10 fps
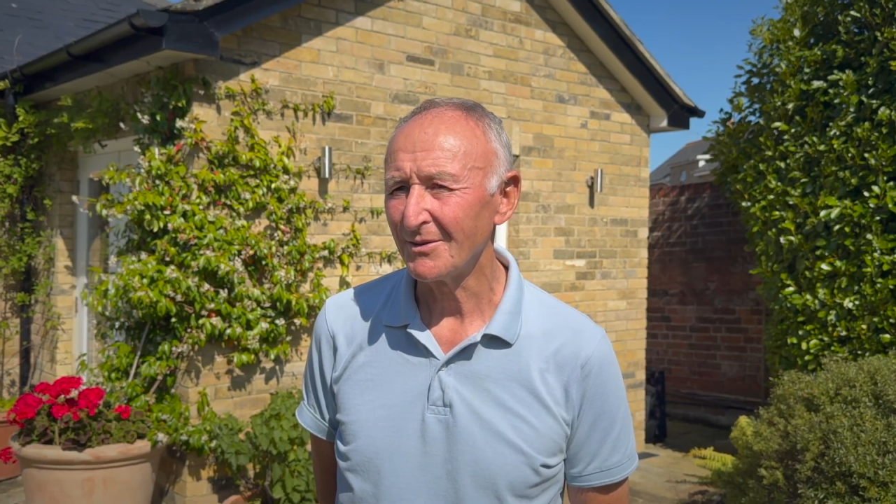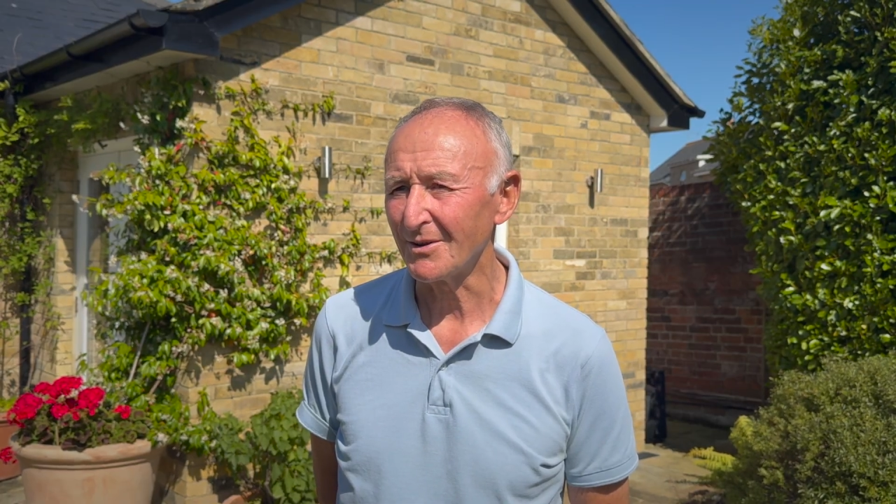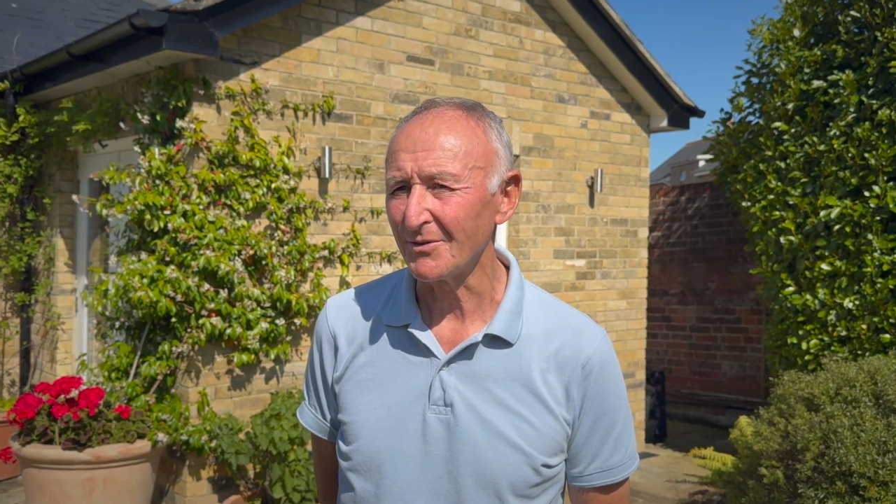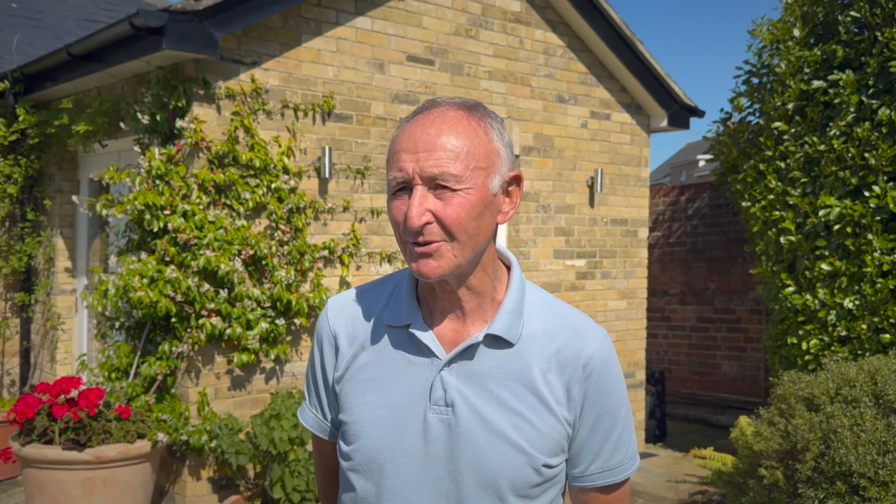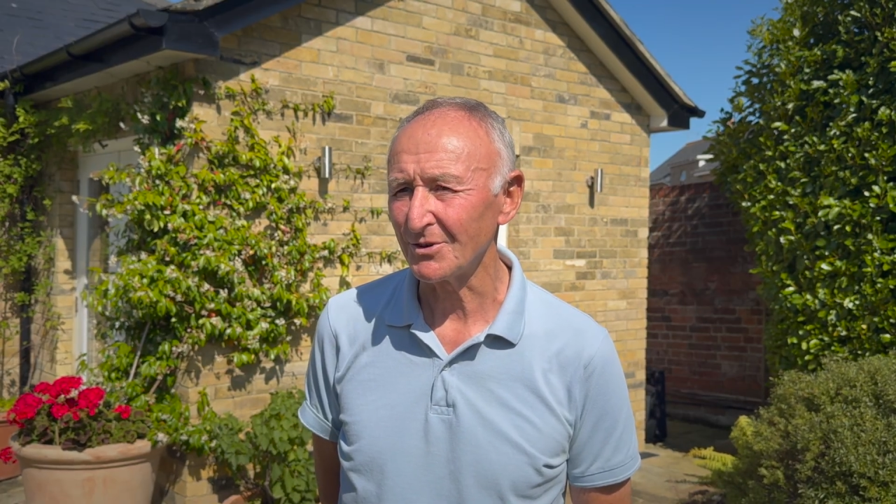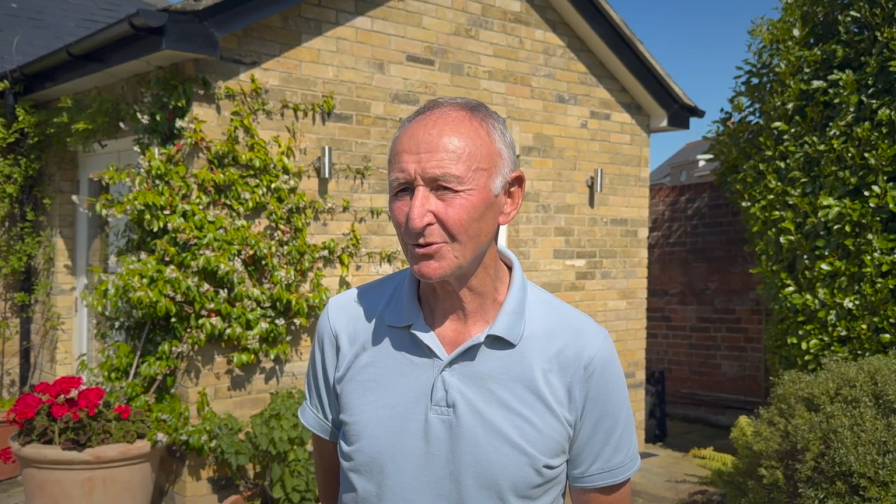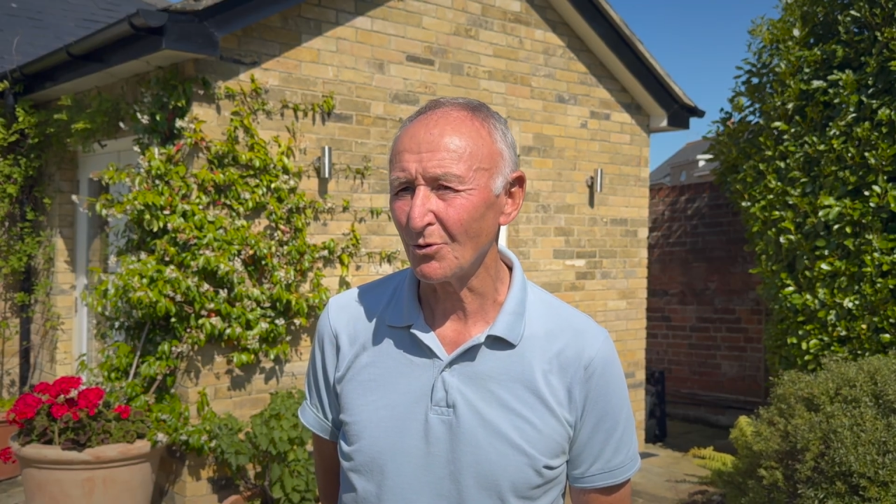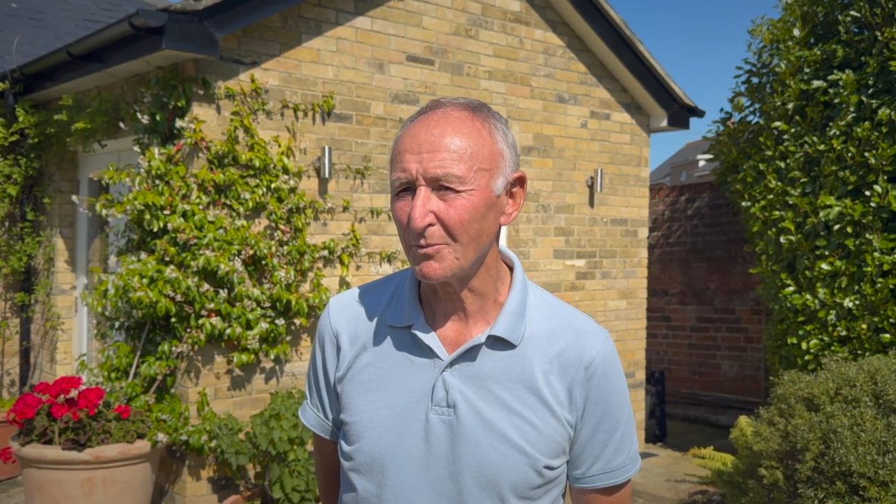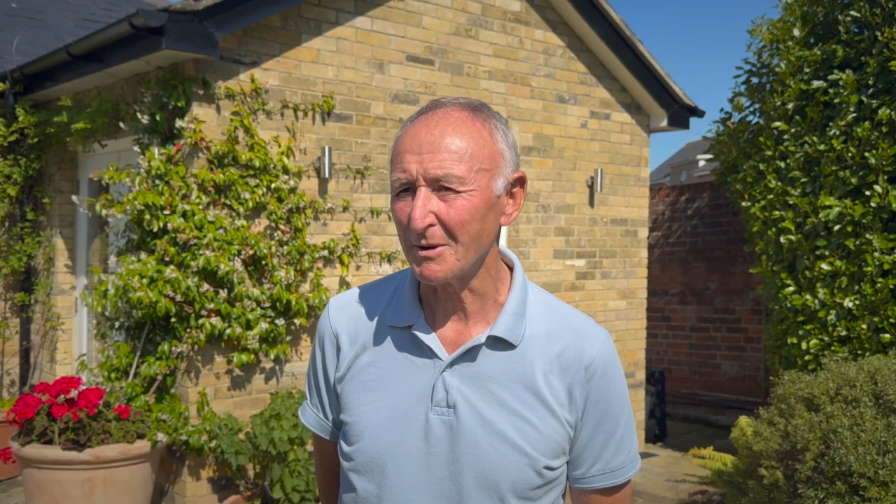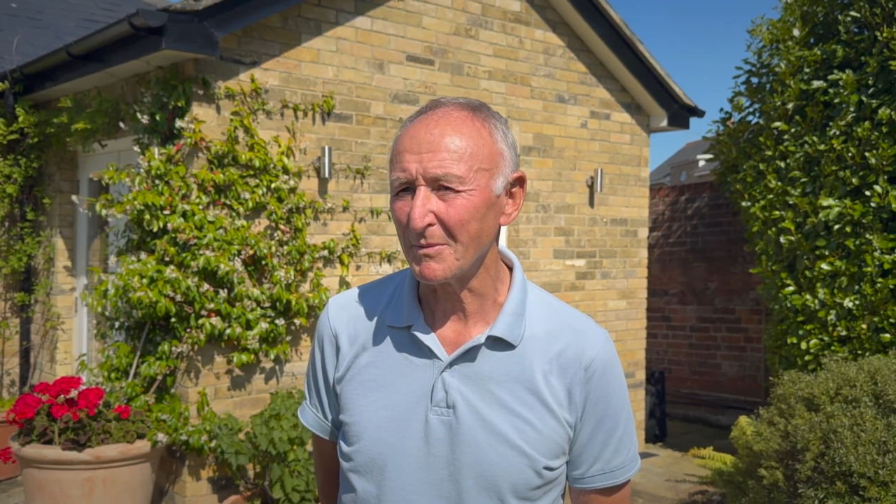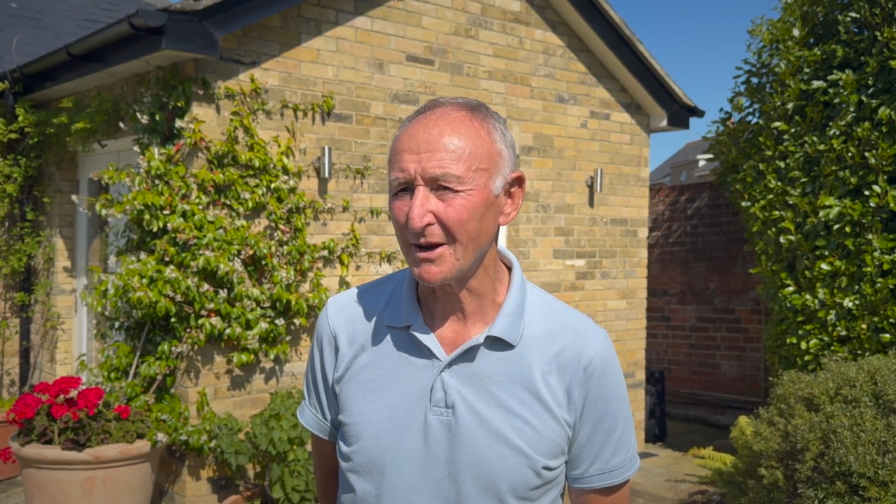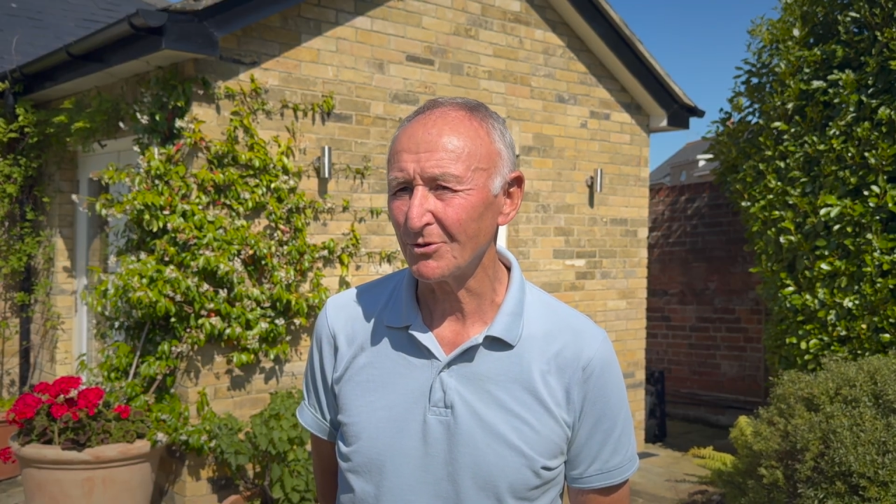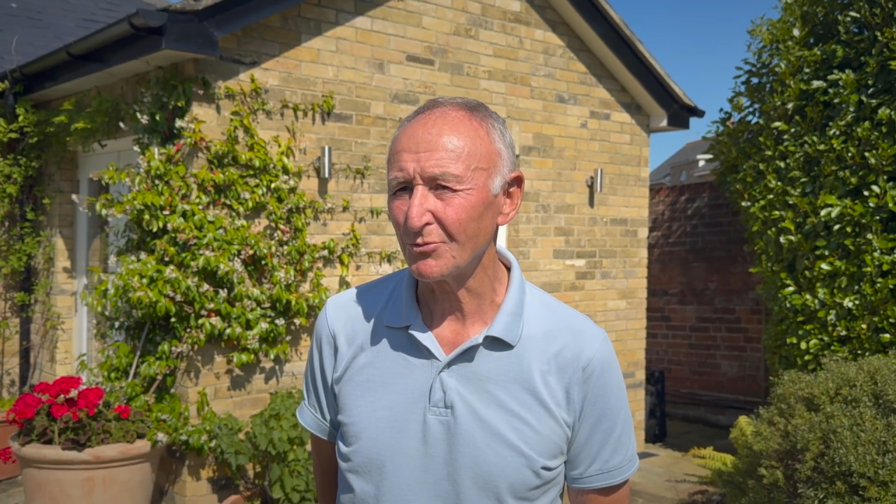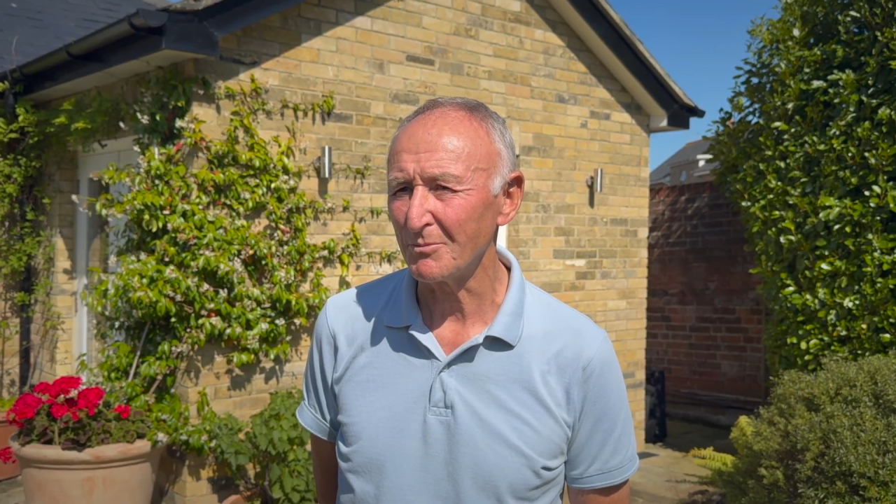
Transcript: that this is all being managed